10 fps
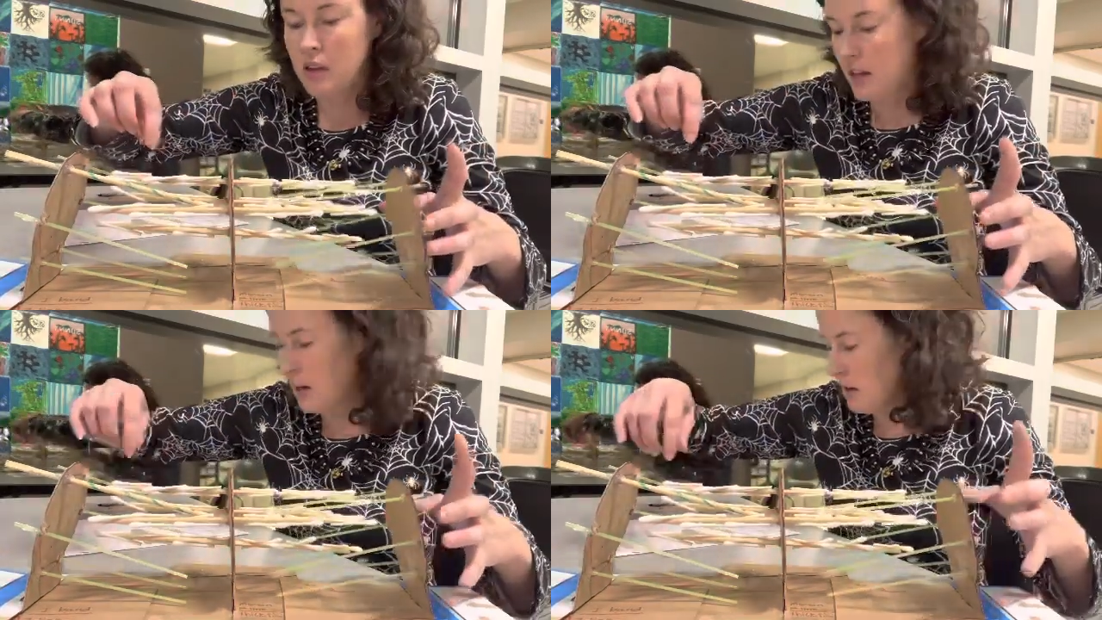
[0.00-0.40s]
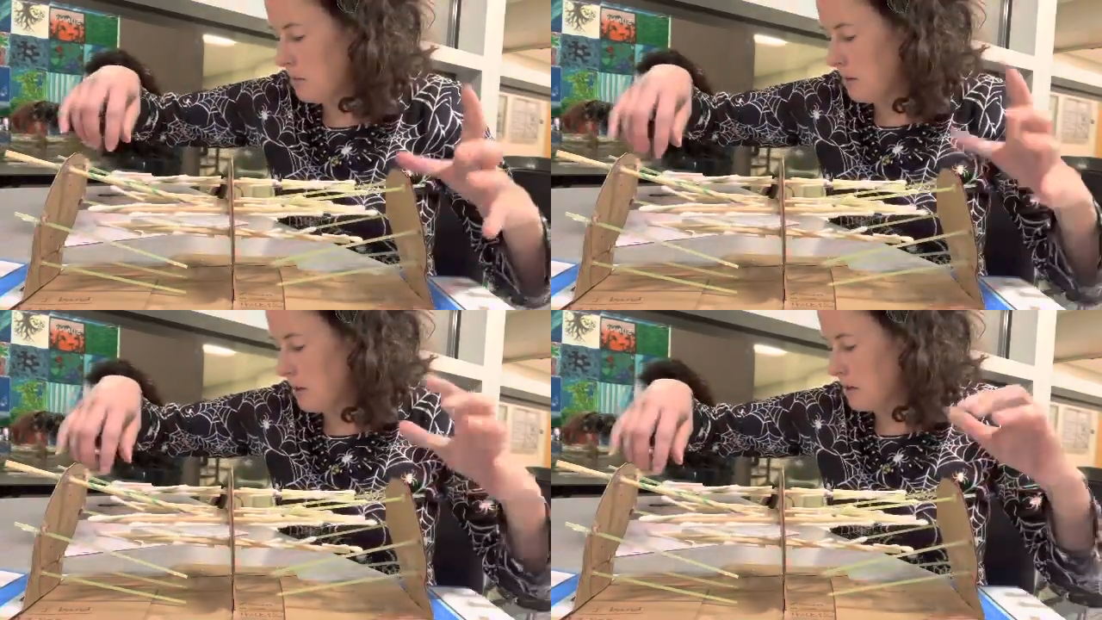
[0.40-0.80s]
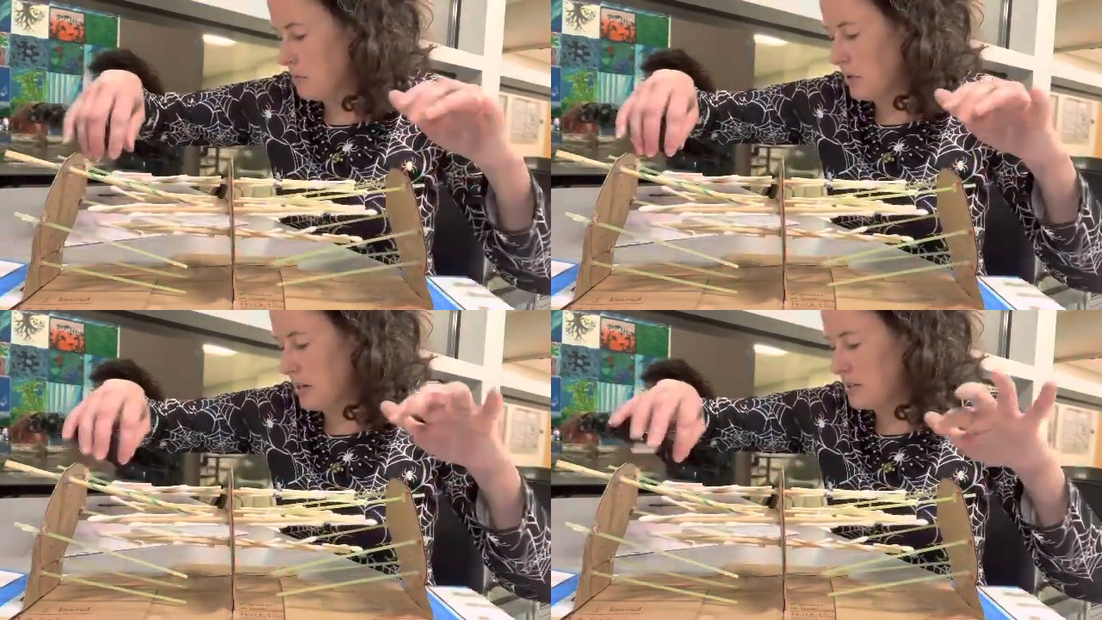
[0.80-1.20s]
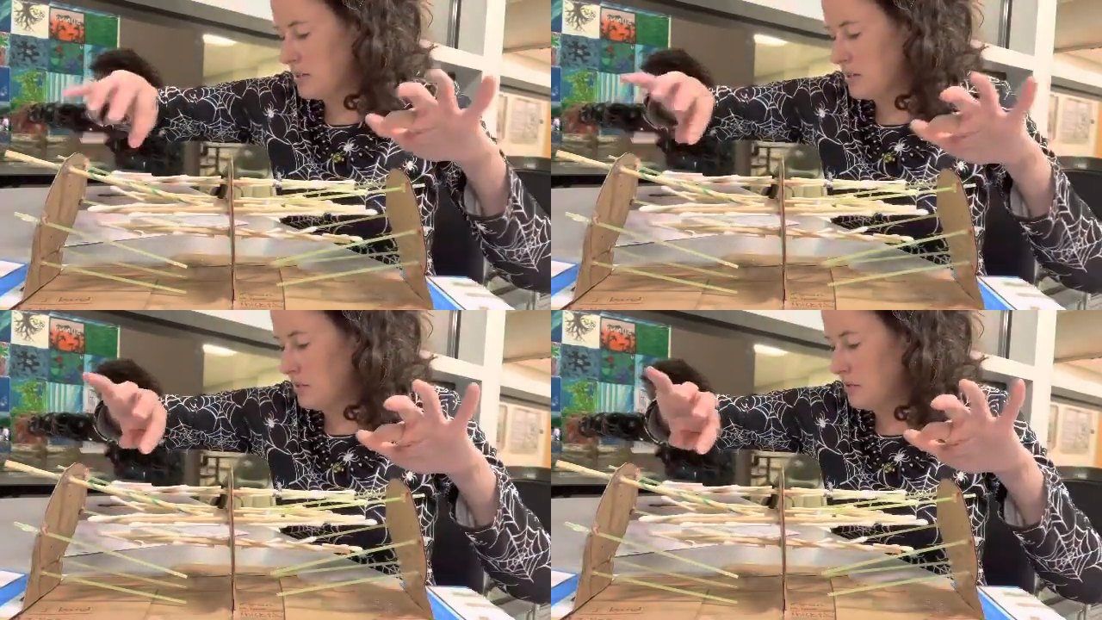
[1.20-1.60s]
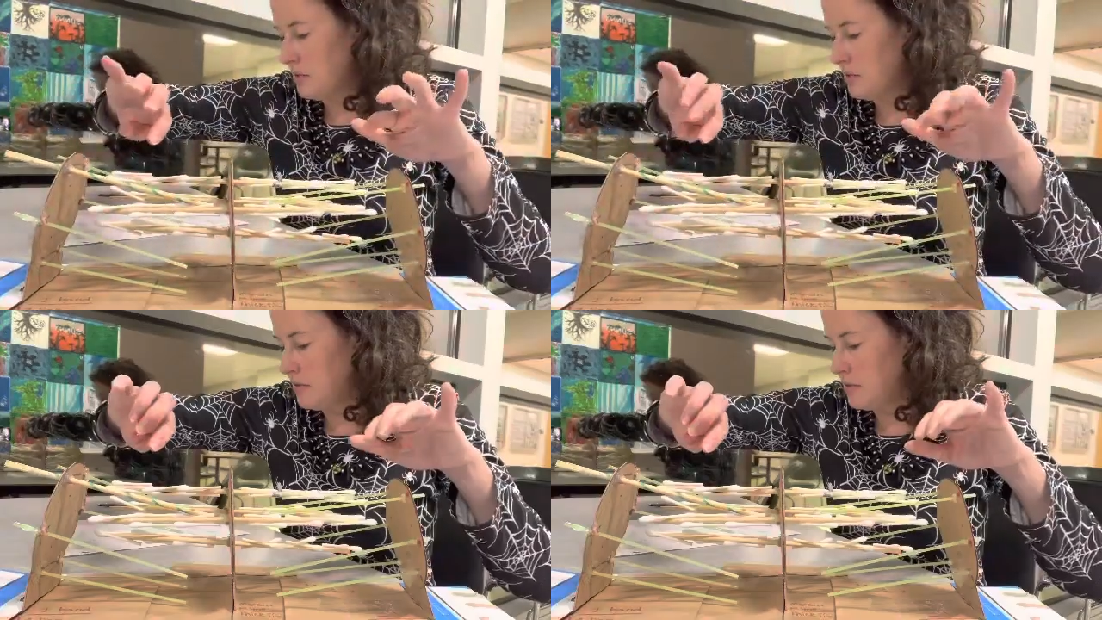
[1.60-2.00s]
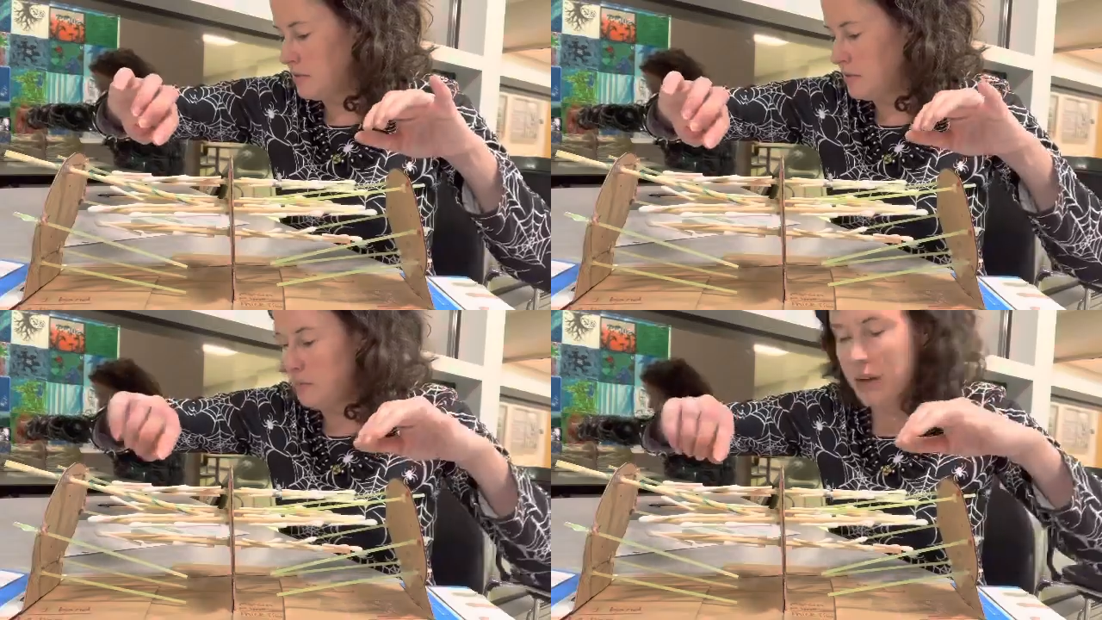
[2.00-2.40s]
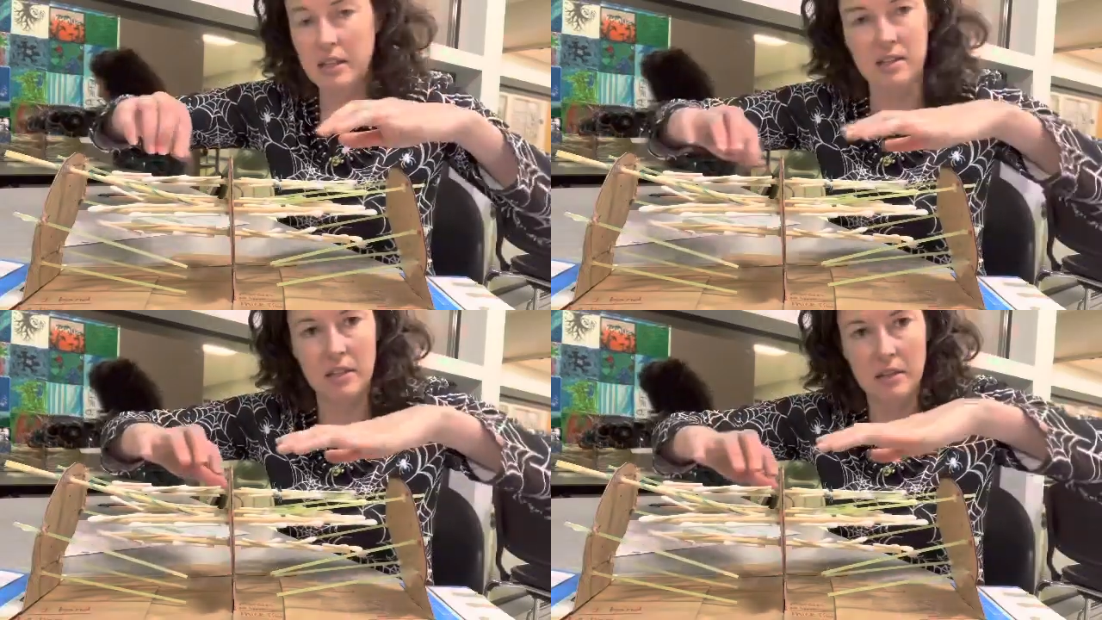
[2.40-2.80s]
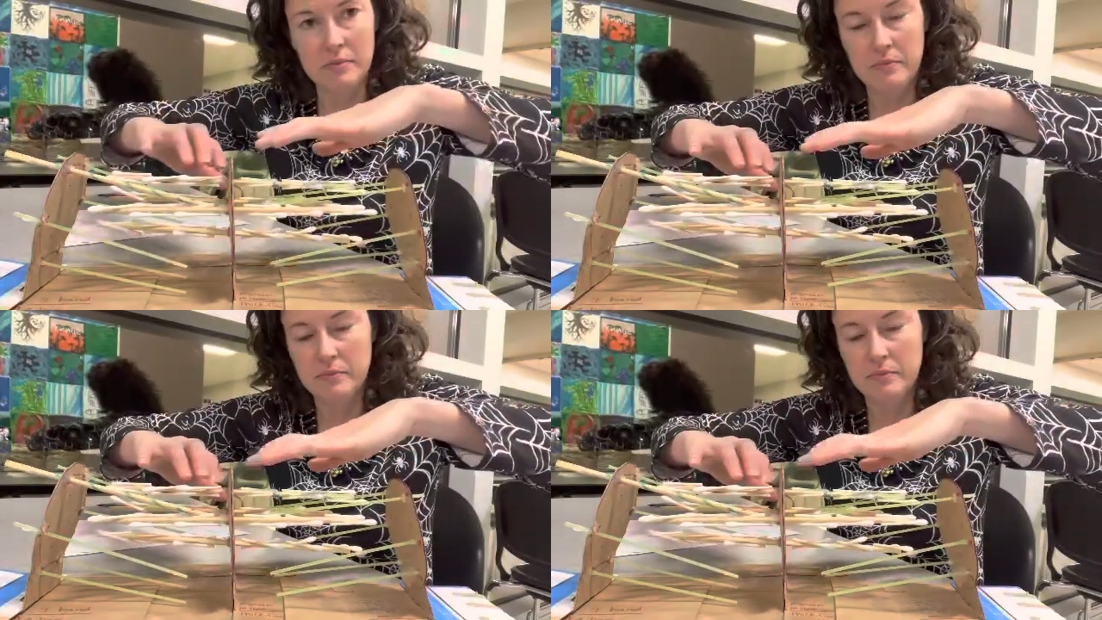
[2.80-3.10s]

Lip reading: They are comprised of myosin,